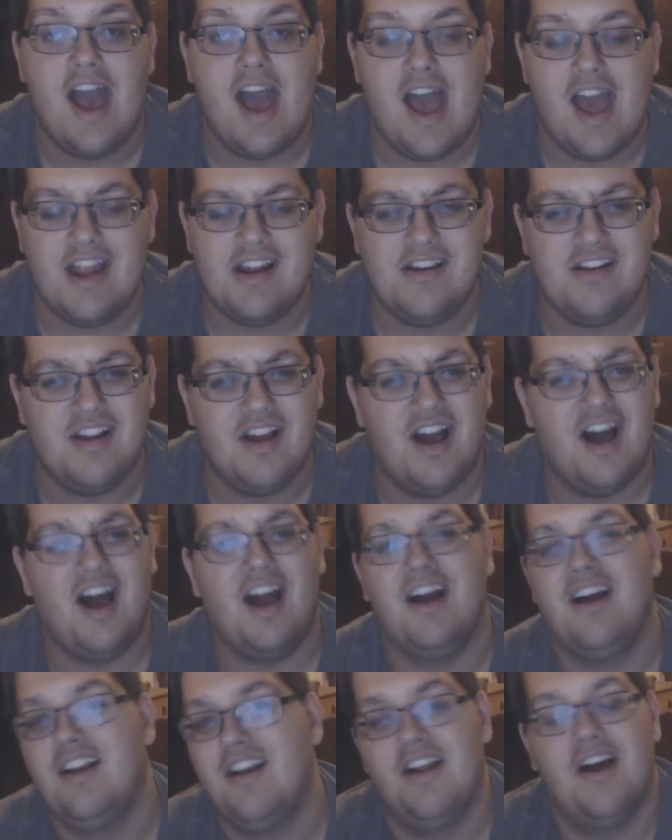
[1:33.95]
And
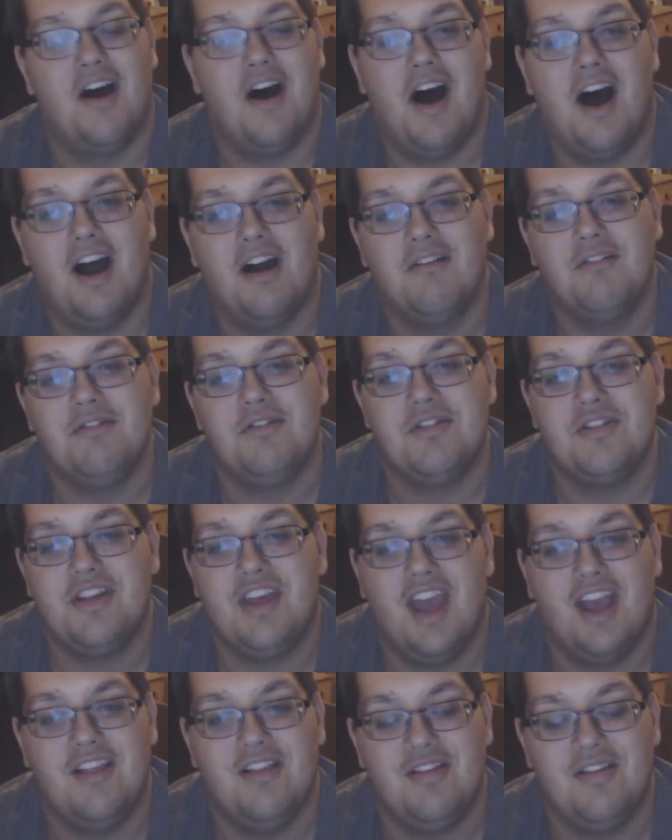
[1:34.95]
I don't know, I was
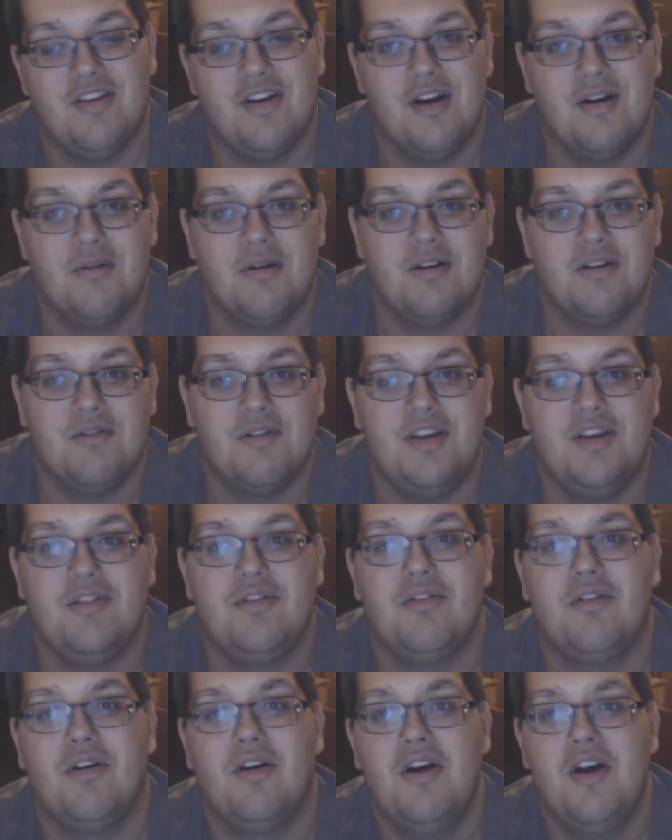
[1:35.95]
just getting so, when you
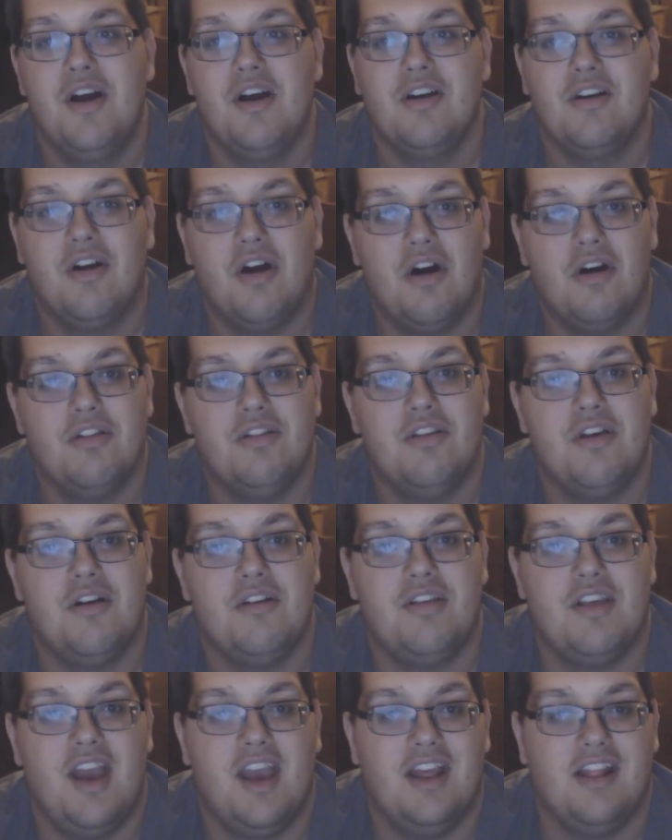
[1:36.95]
saw
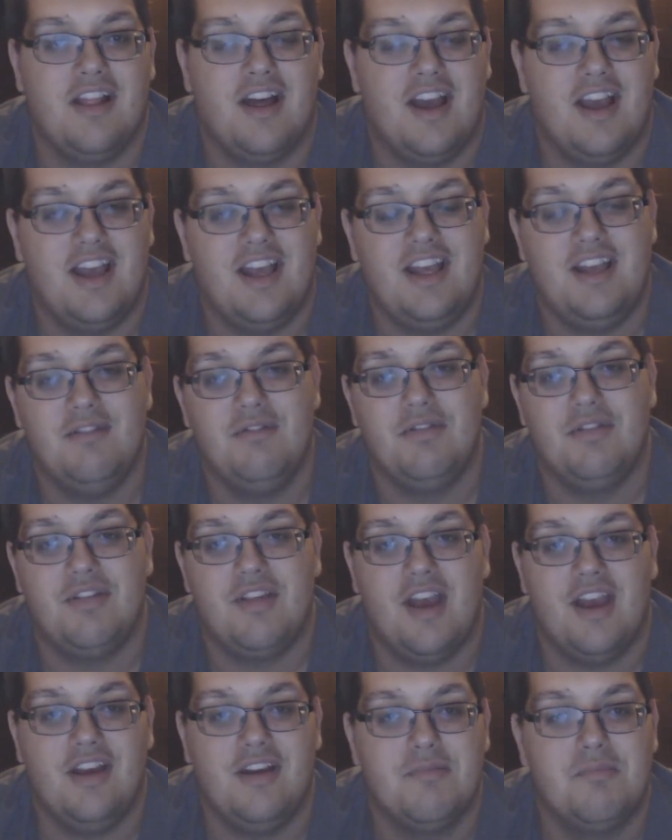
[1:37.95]
Kondo saying, like, he was
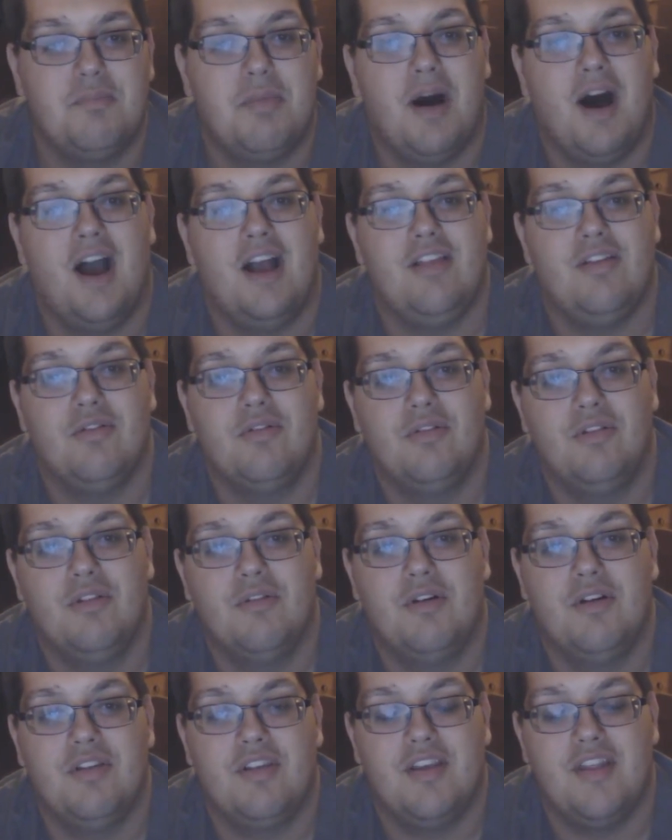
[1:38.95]
saying goodbye to all
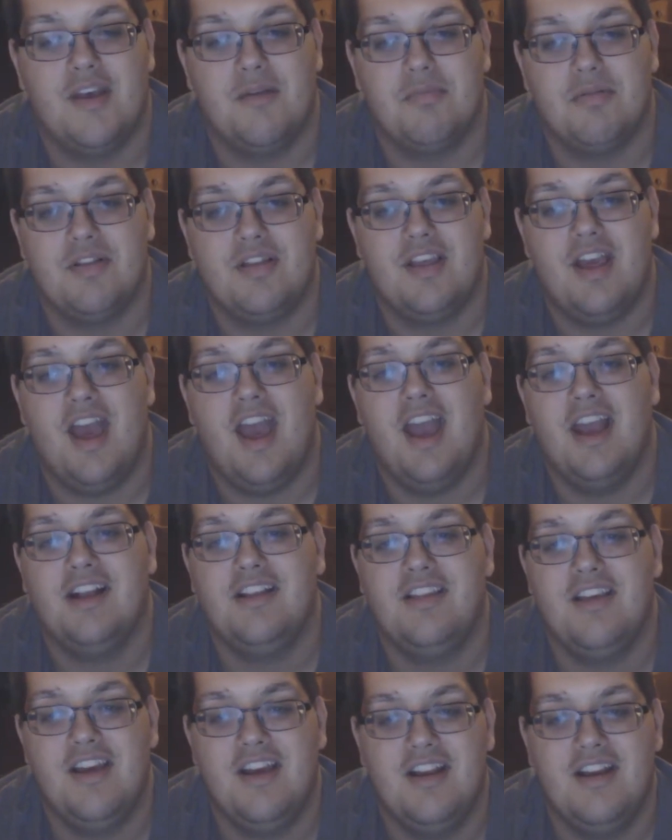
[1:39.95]
the ones that they
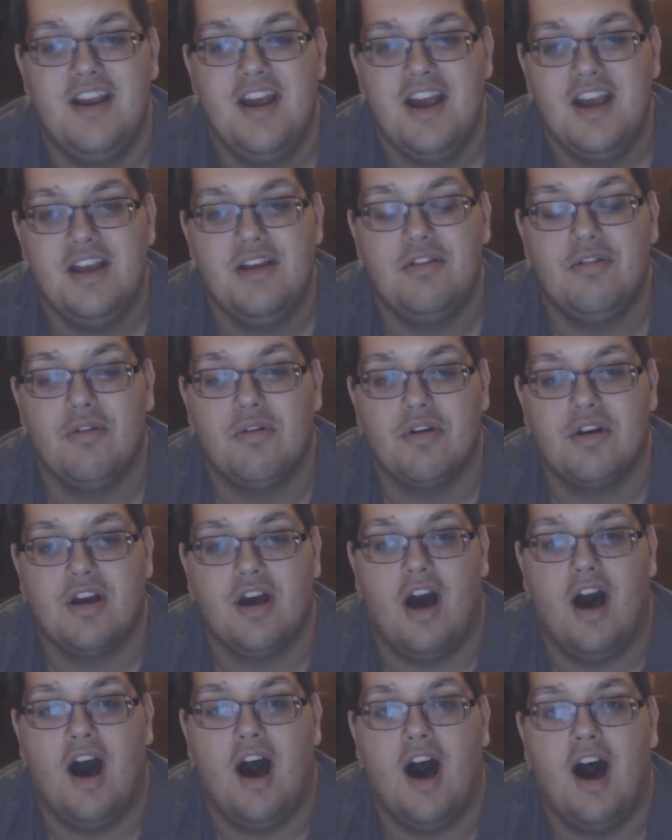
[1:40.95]
protected. You saw
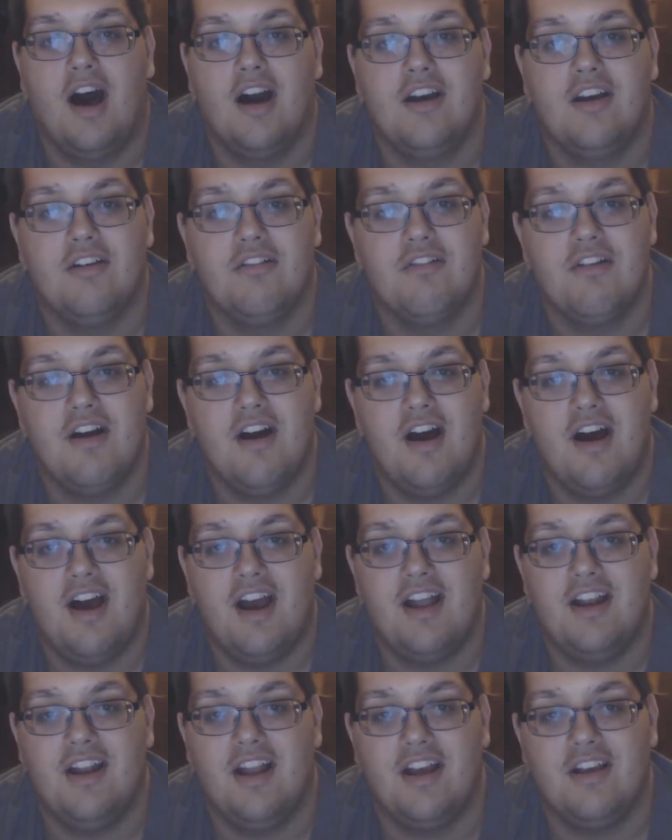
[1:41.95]

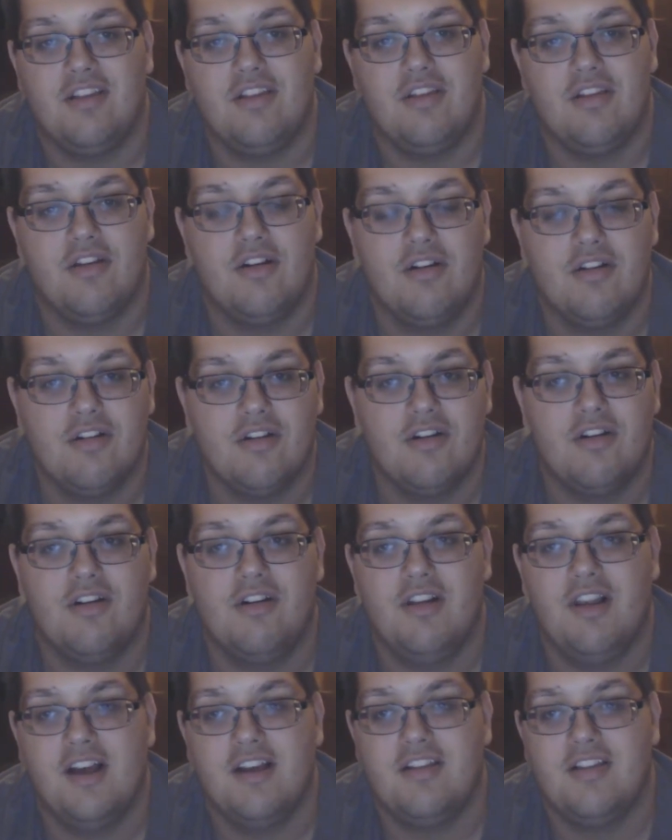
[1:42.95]
Kagura and, like,
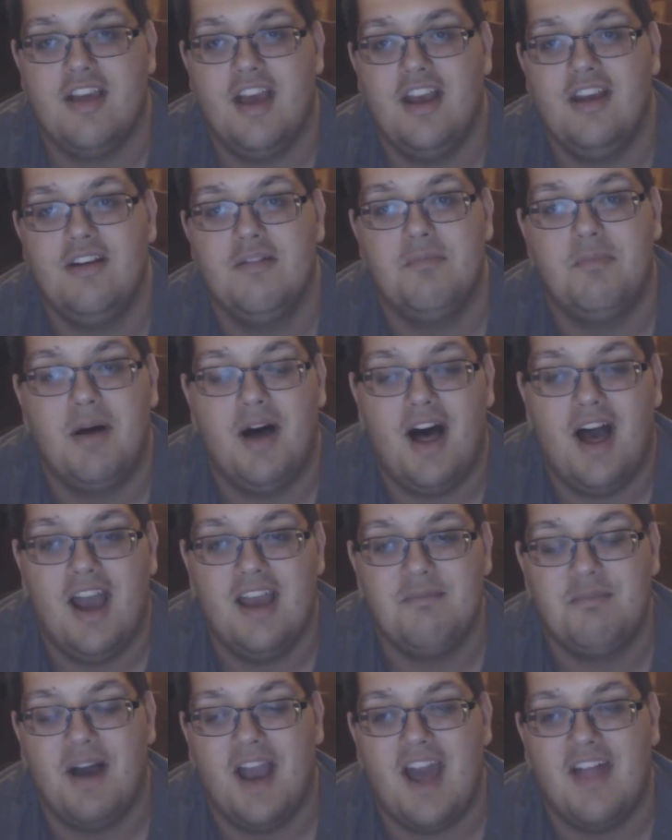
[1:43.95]
Sogou, like, saying
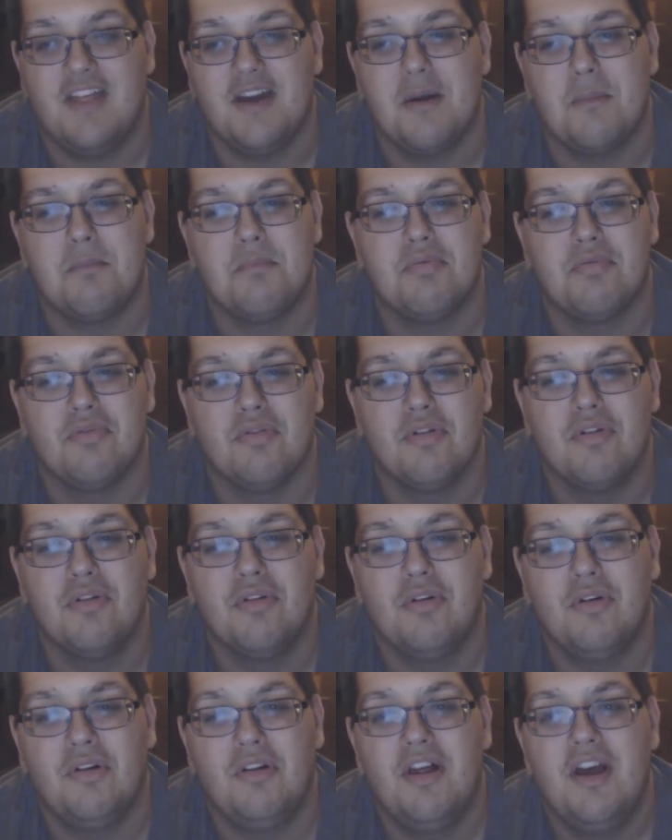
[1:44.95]
goodbye by having a
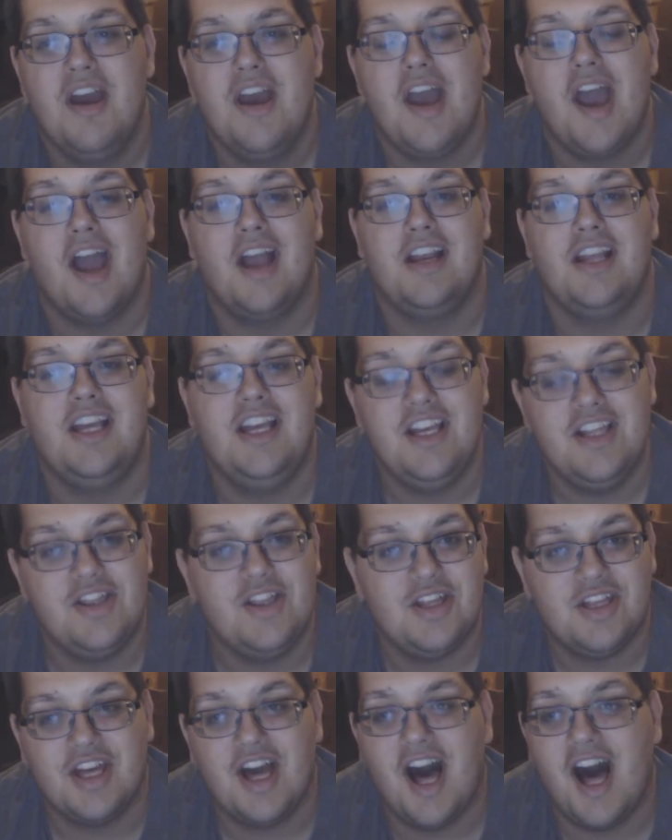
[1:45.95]
brawl. And
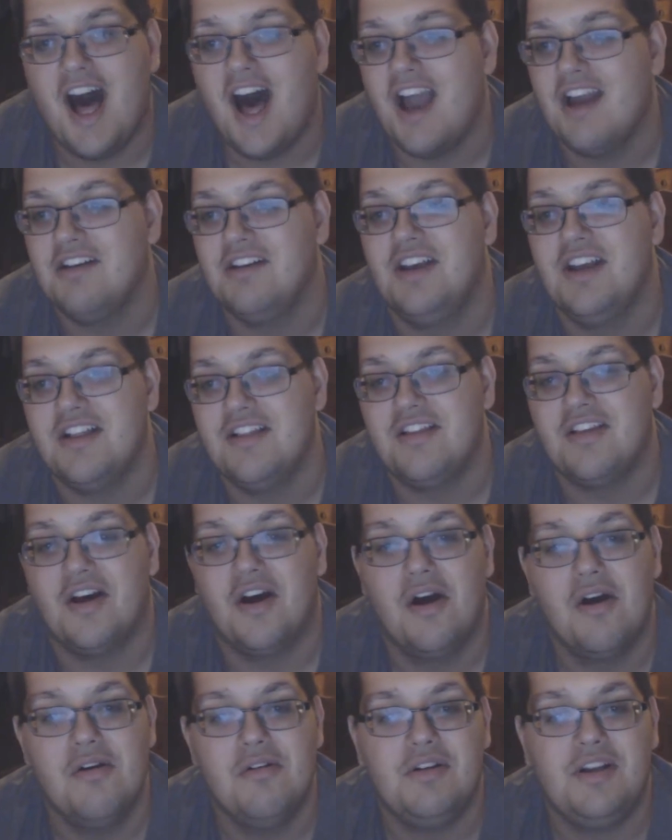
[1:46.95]
Hijikai and
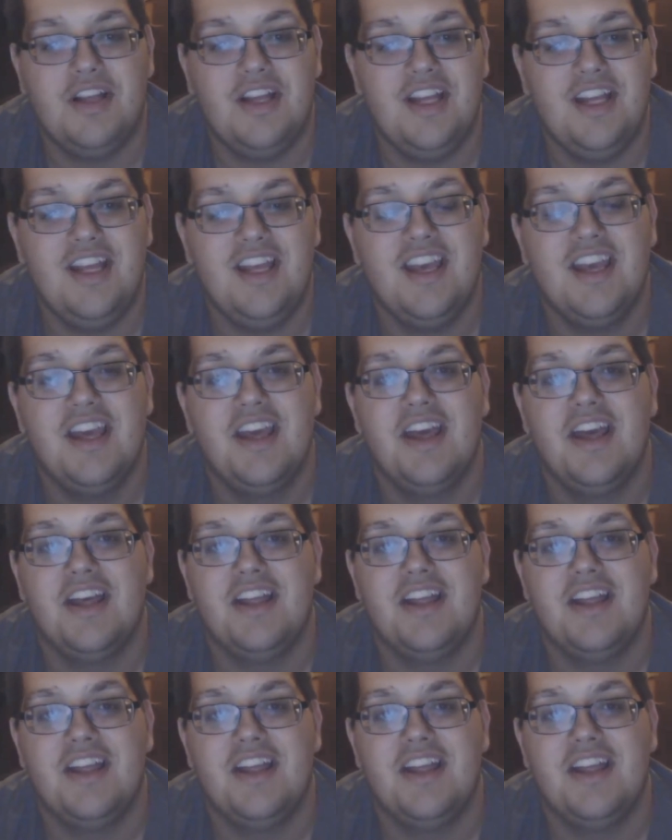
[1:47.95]
Gintoki.